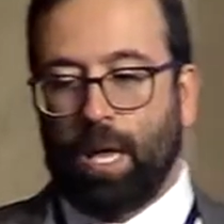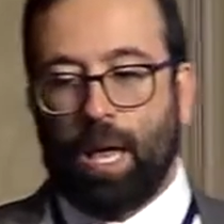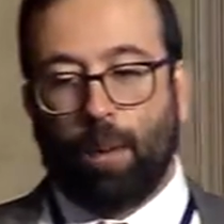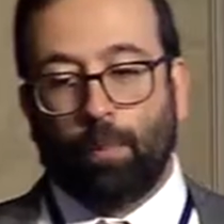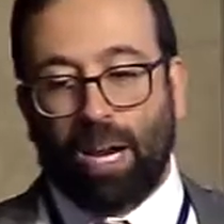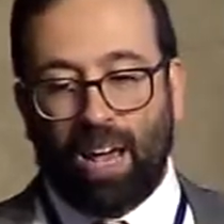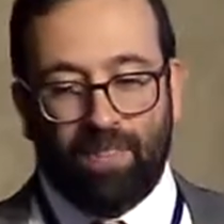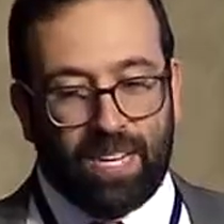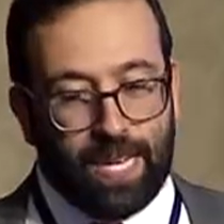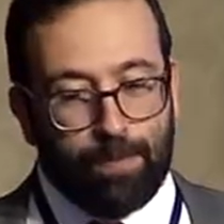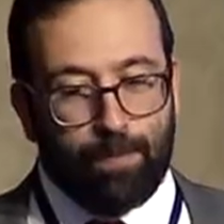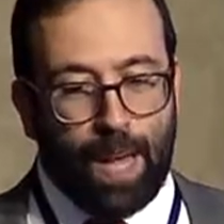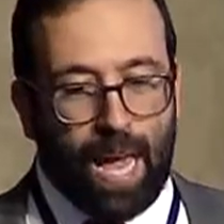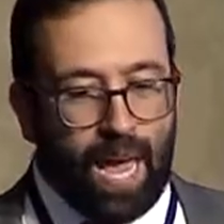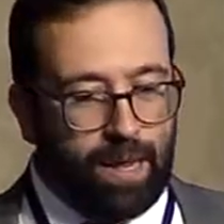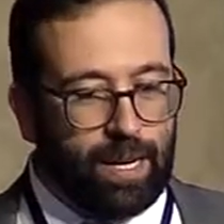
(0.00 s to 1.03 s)
I'm going to have a
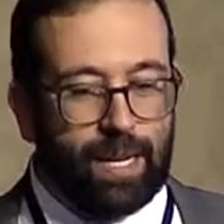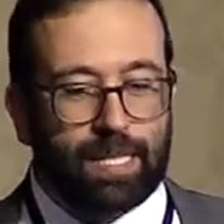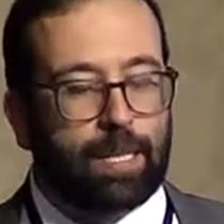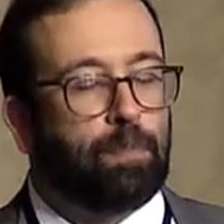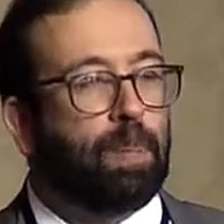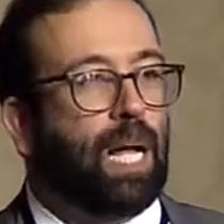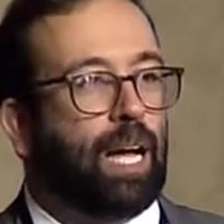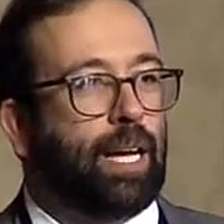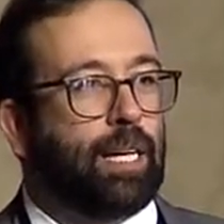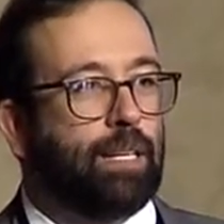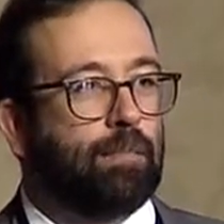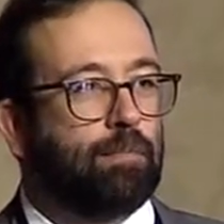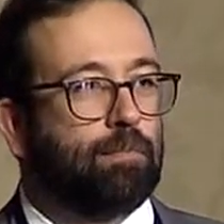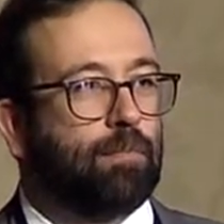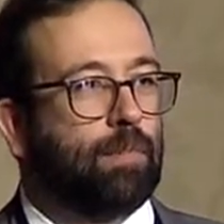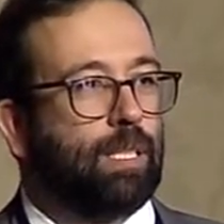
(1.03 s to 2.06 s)
demand and a supply.
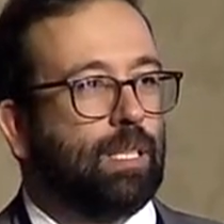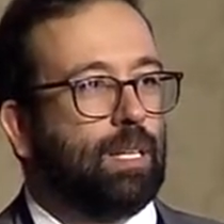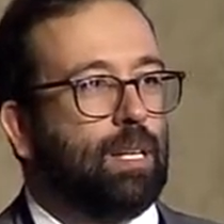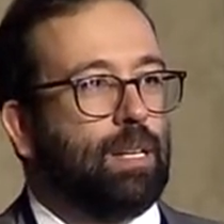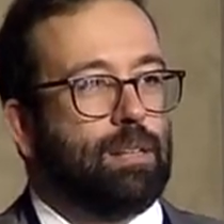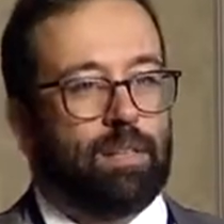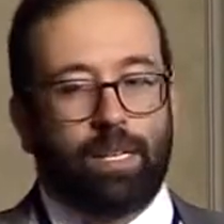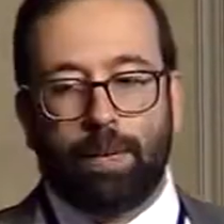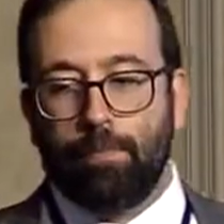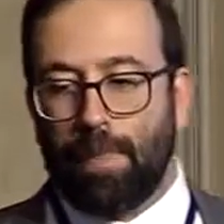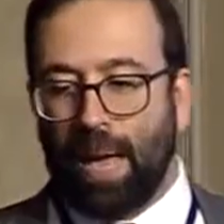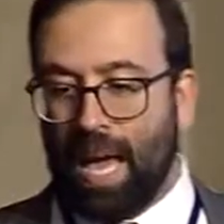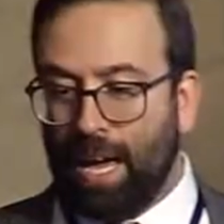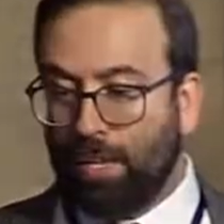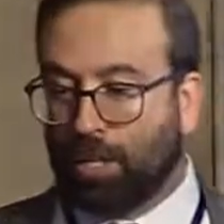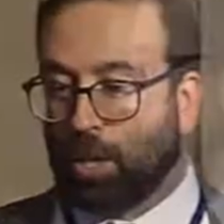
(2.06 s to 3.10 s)
The
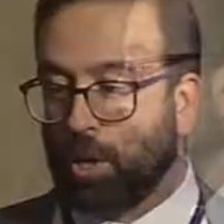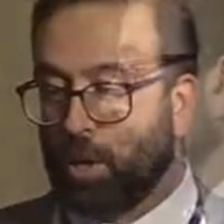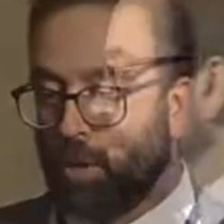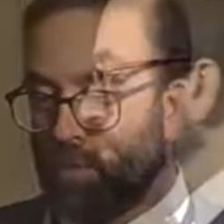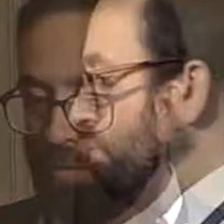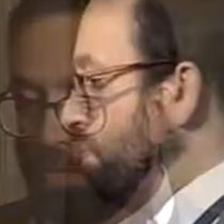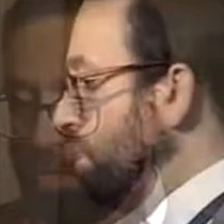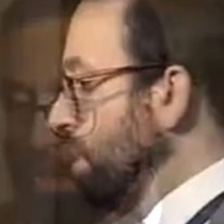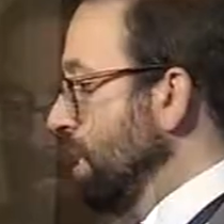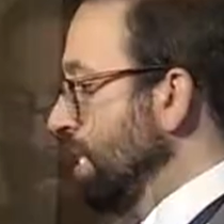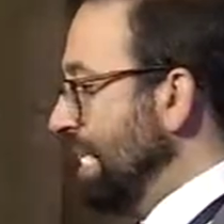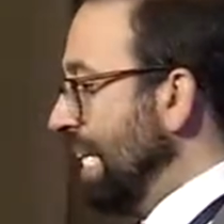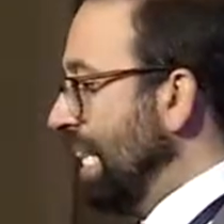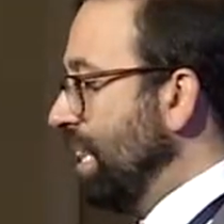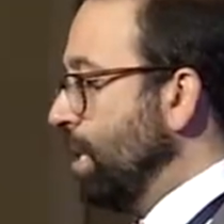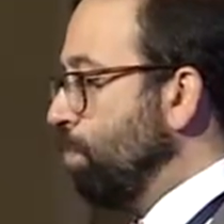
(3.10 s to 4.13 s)
demand curve is going to say
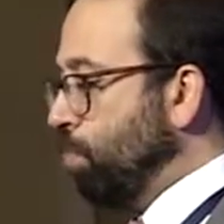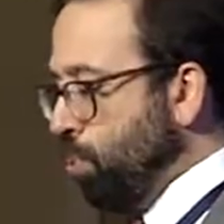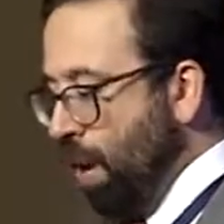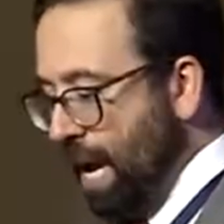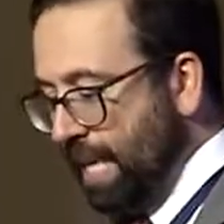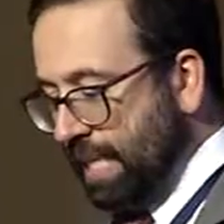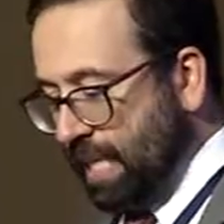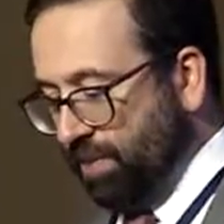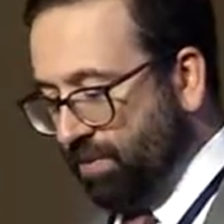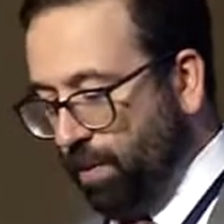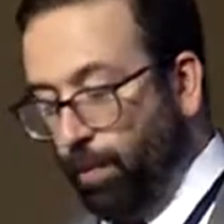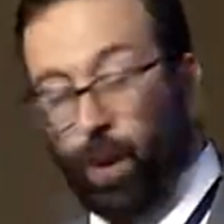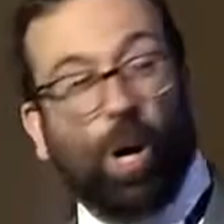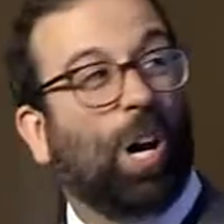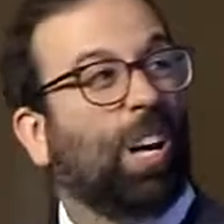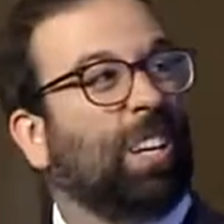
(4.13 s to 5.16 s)
that the price of a
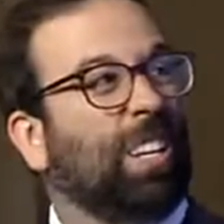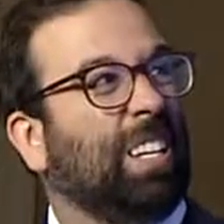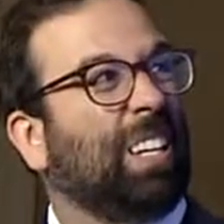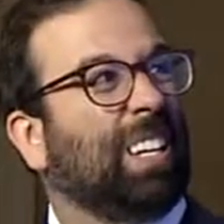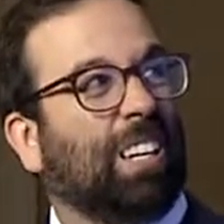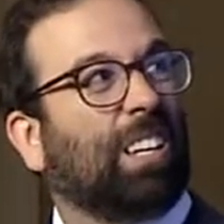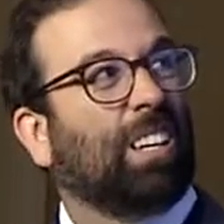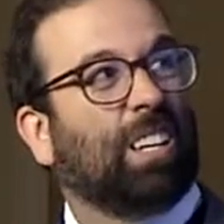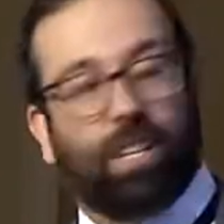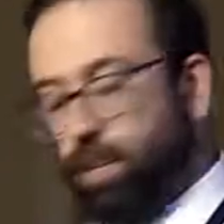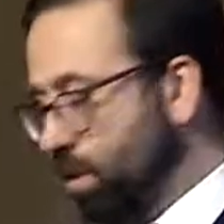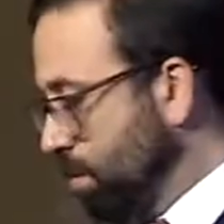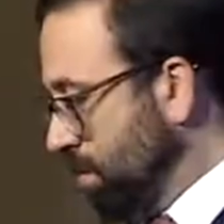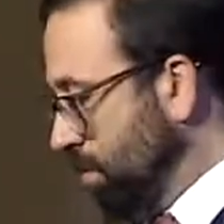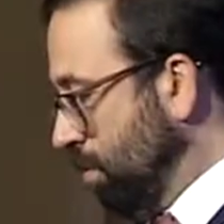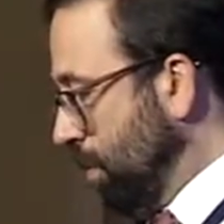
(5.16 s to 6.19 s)
bond,
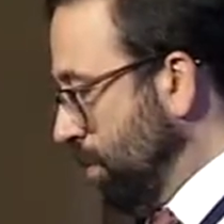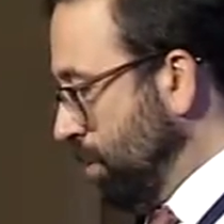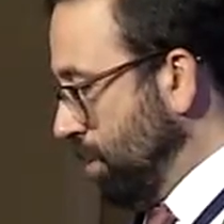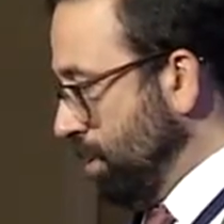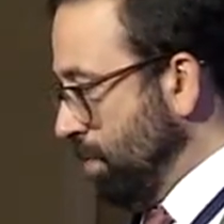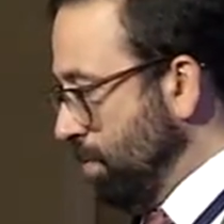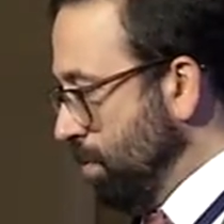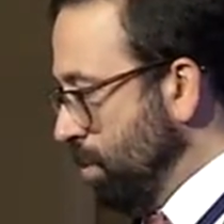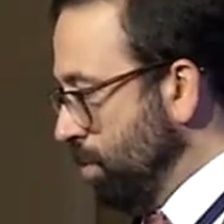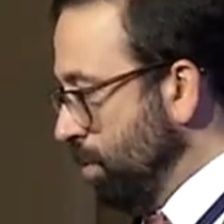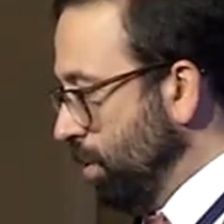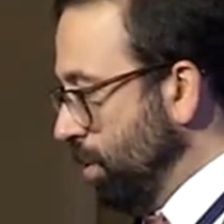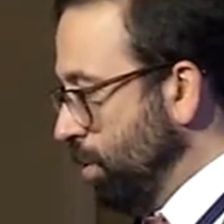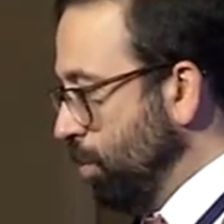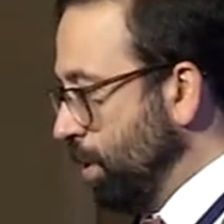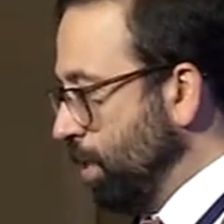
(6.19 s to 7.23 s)
actually, usually
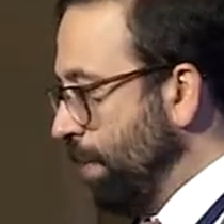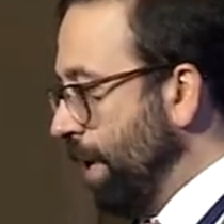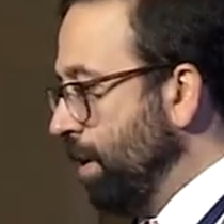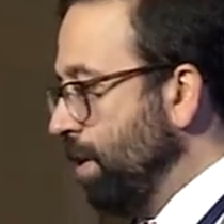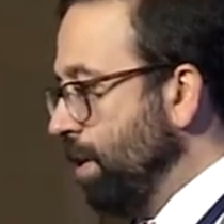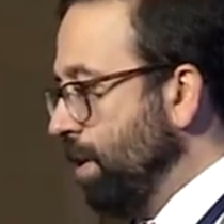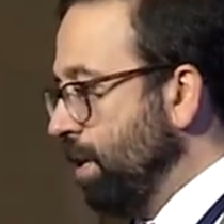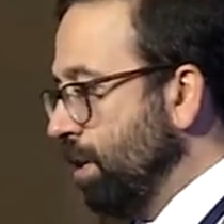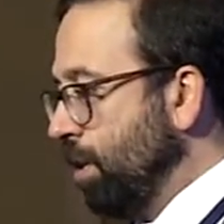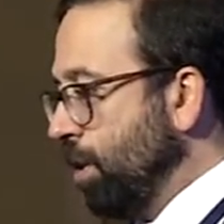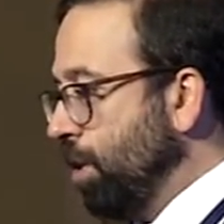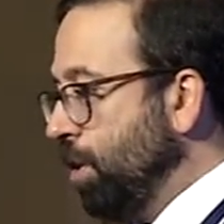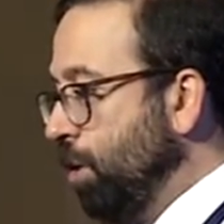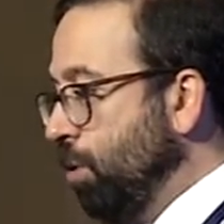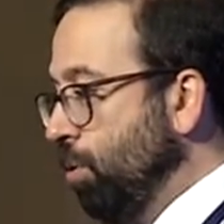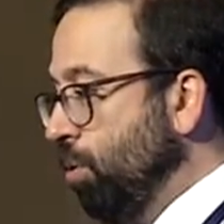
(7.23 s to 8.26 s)
this works better,
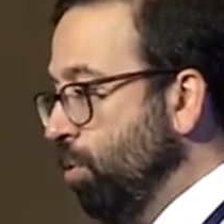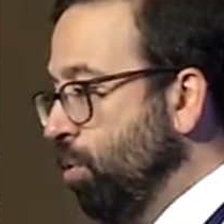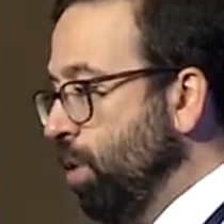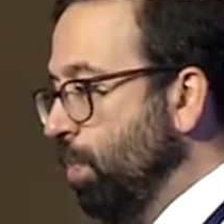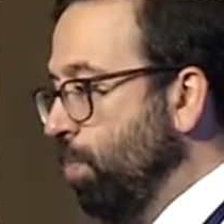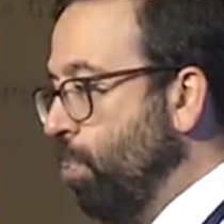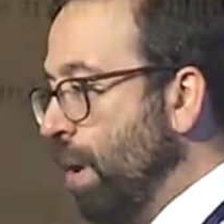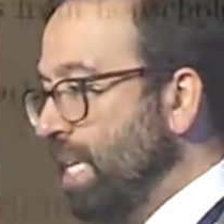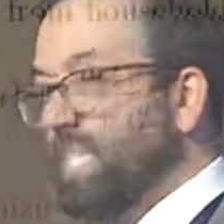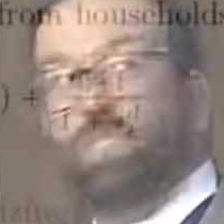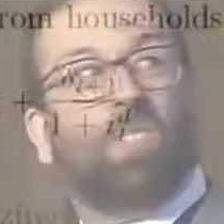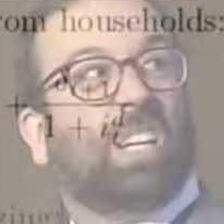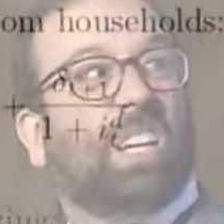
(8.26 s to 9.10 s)
Q, the price of the